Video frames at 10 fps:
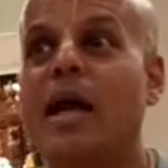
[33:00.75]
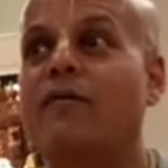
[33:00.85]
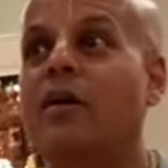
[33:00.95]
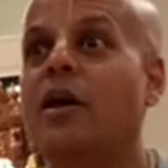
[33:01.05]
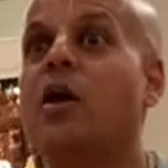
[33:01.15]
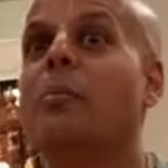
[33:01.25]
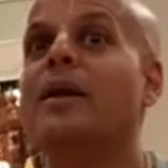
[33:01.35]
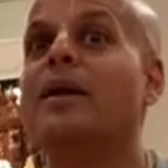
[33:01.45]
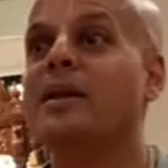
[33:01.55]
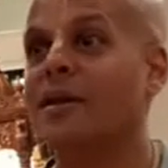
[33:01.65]
have an
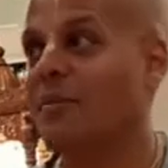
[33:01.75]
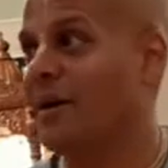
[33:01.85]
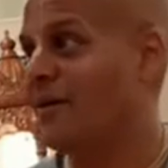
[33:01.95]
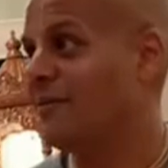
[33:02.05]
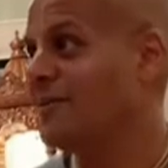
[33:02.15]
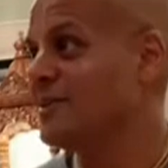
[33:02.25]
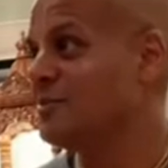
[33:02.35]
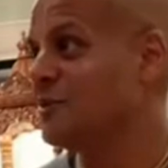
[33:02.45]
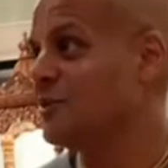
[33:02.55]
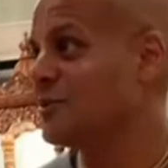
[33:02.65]
opinion about
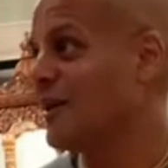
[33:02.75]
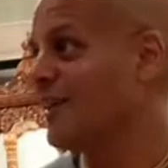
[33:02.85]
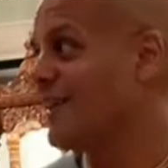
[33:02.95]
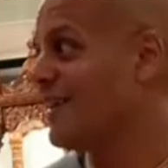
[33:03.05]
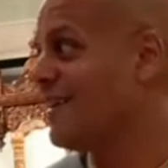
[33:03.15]
spirituality?